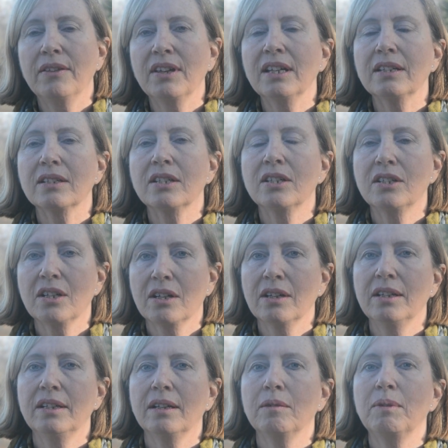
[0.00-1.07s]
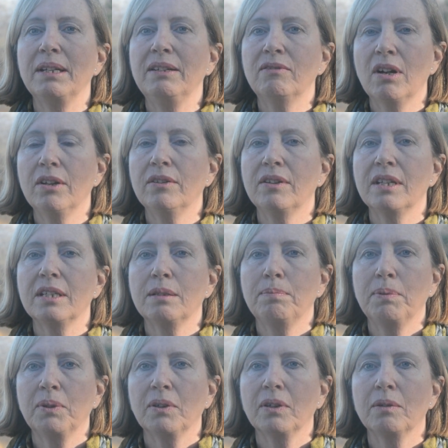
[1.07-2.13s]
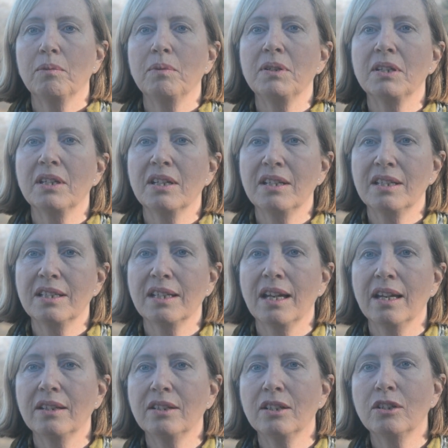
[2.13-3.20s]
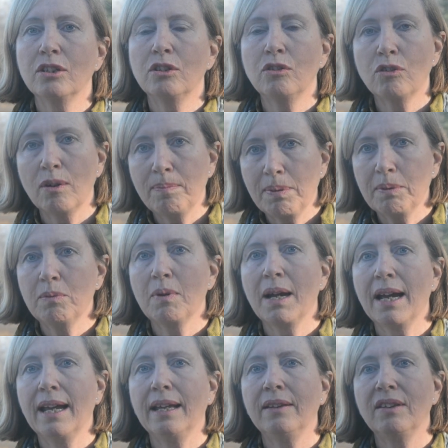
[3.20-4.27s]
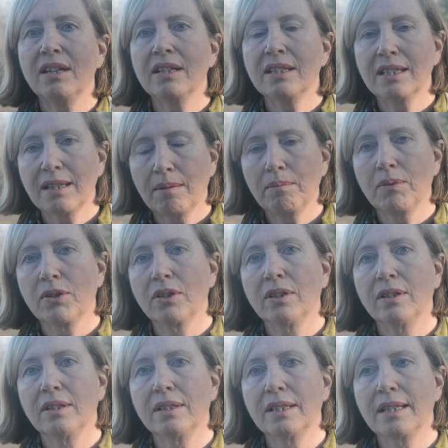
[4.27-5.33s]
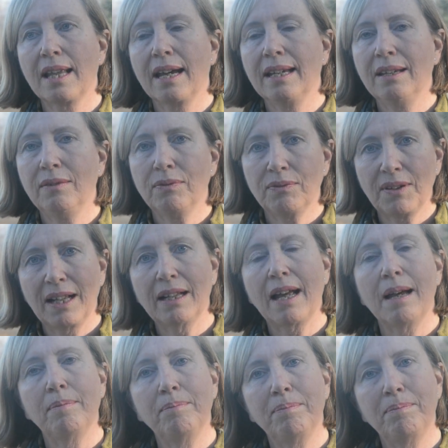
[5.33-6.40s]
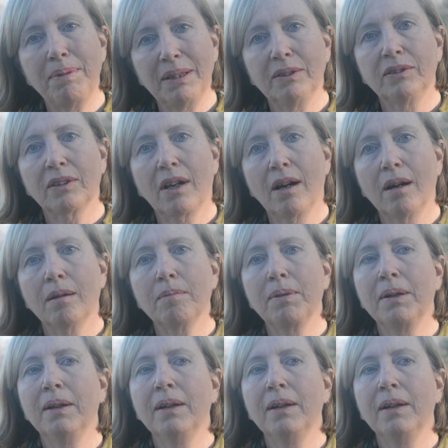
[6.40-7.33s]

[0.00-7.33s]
think Steiner, when he wrote this book, was concerned to strip away the assumptions that he felt had built up